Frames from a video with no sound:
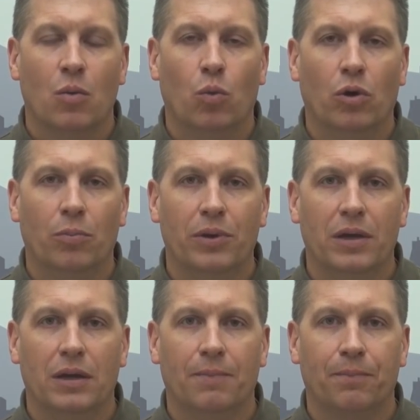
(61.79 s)
will
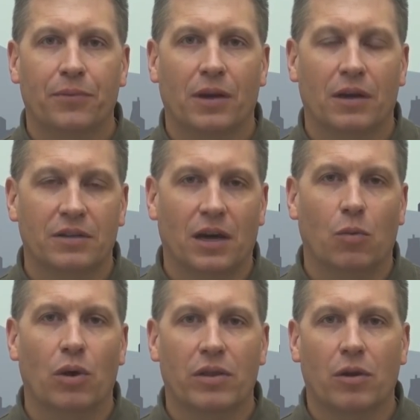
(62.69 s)
be
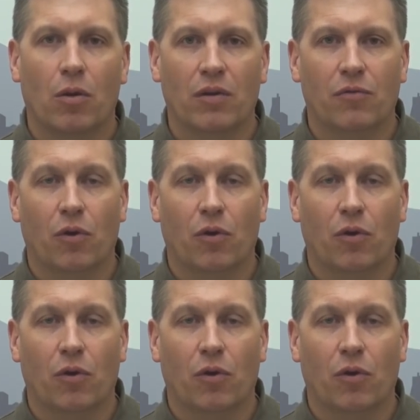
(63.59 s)
dealt with going